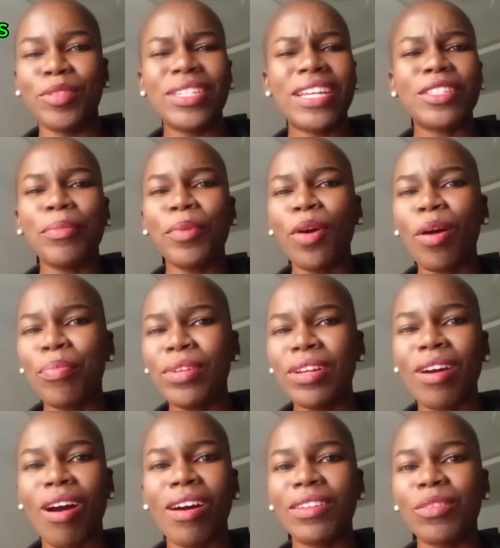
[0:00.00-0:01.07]
So there's some
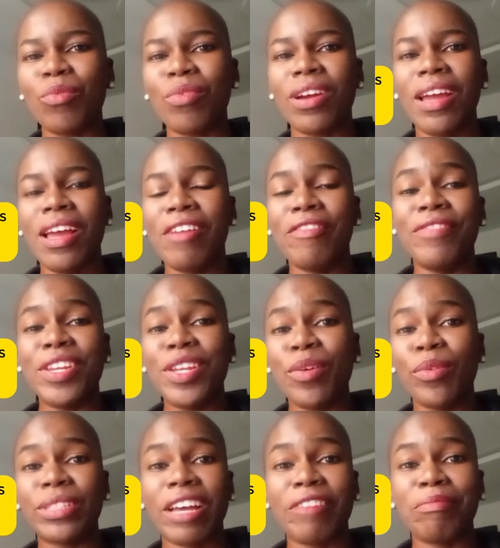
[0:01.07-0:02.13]
couple of other
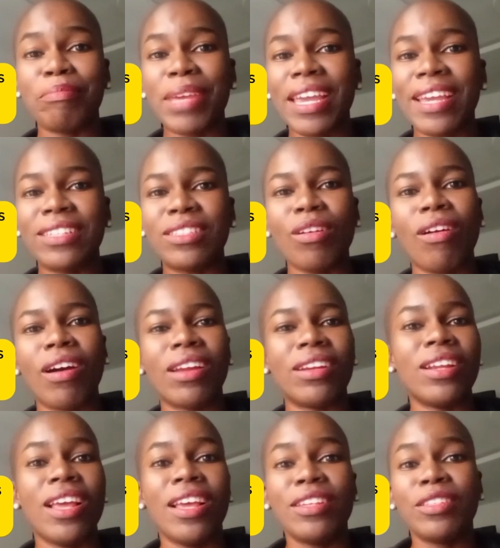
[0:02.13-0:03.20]
videos I've made
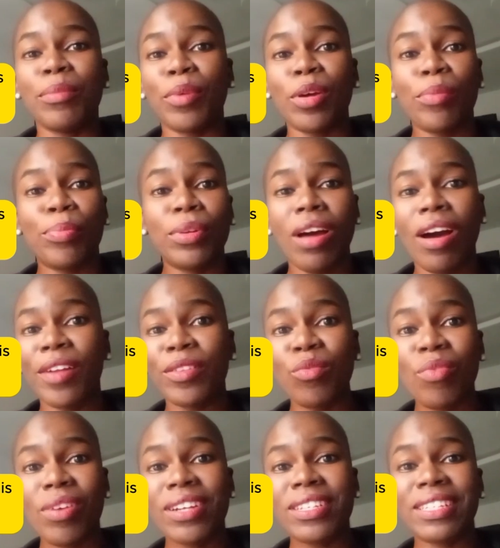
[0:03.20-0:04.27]
on some couple of
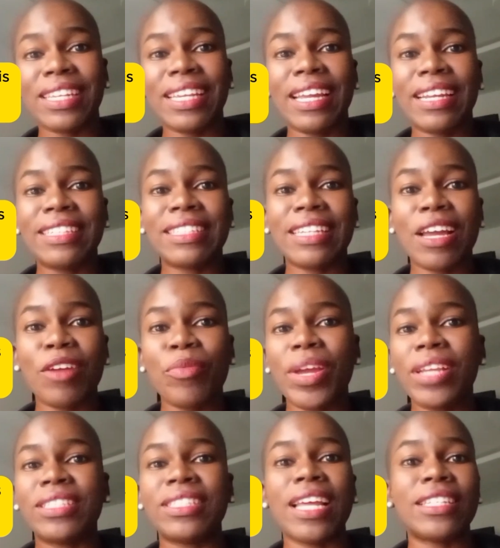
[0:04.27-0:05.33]
other words in the English
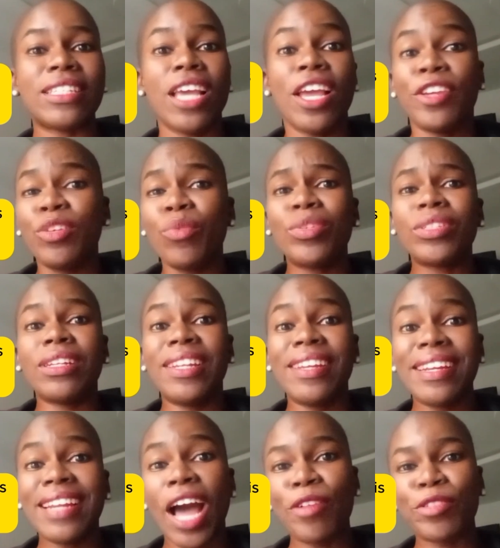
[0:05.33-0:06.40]
language that you want to
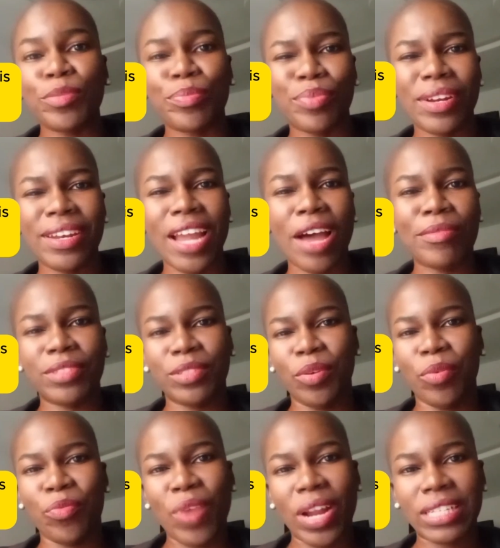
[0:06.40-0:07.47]
learn how to pronounce
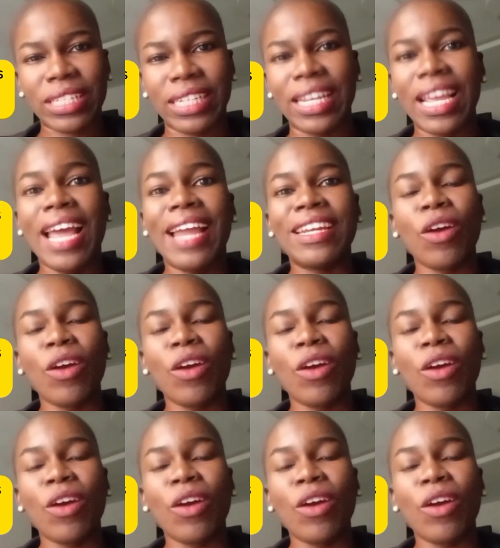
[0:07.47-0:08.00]
correctly.